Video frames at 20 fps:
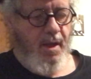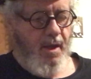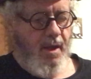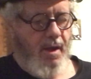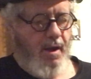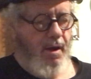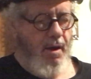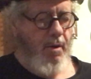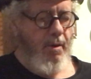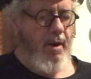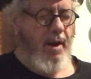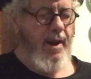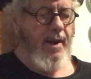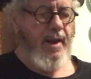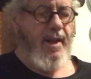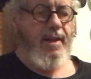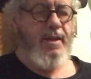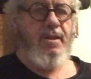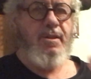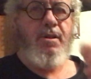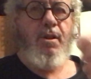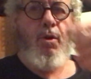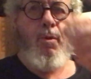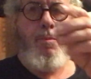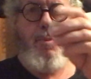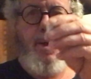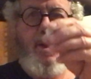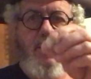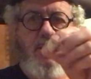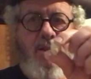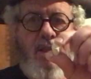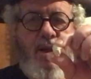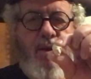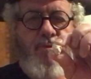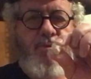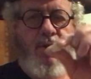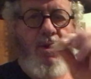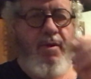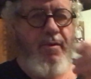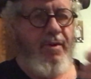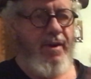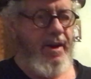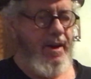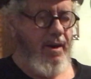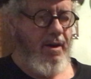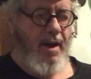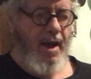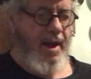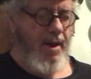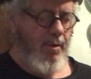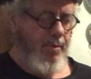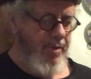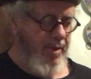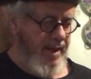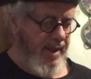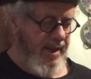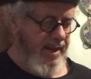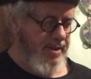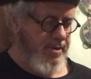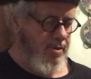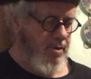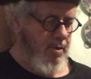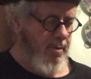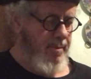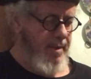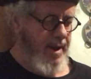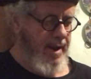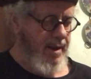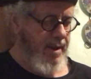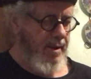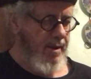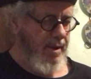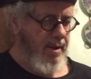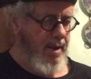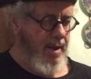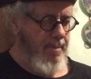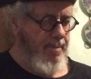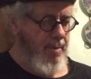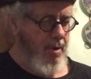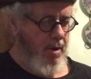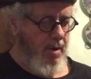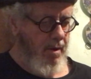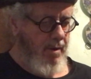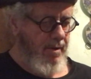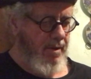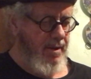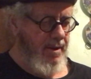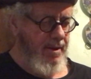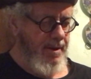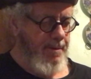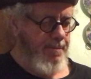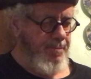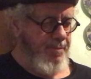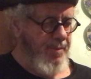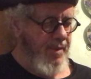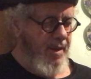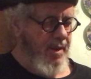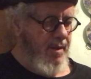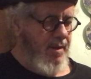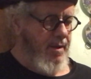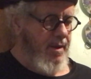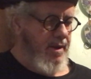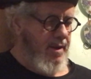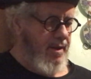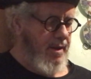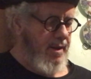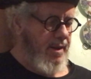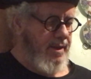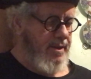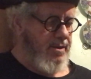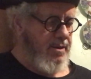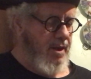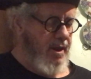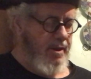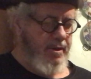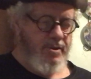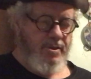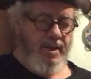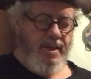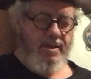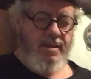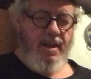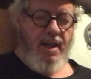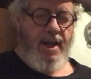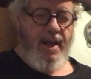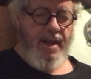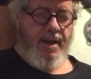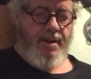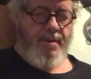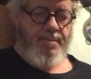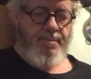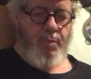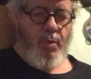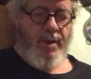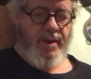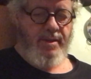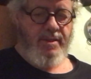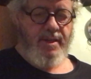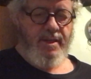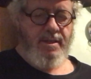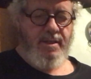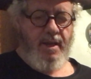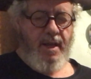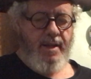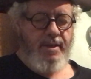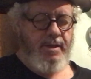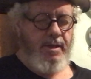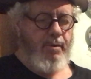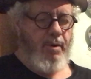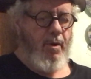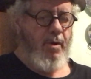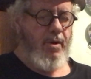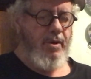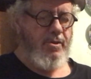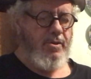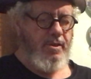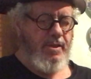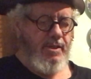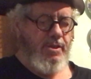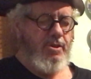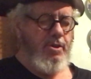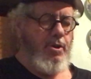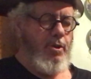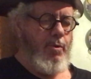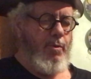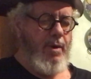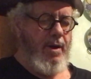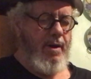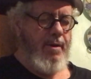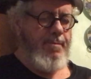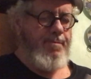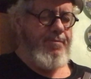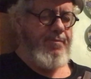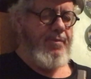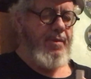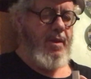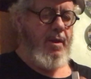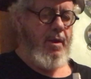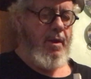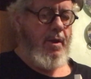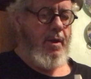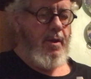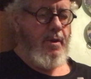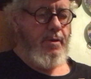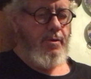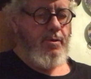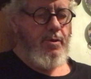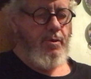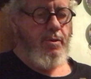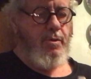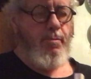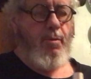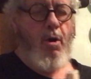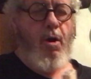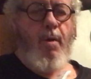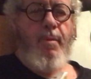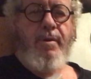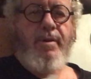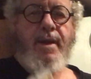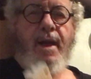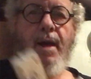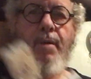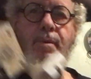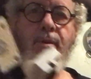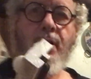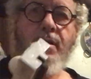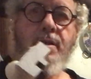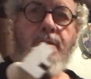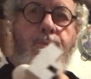All right, and I got this little piece left over here. I don't think it's going to make a clay ball, at least not a 6.9, because it's too small. But that one looks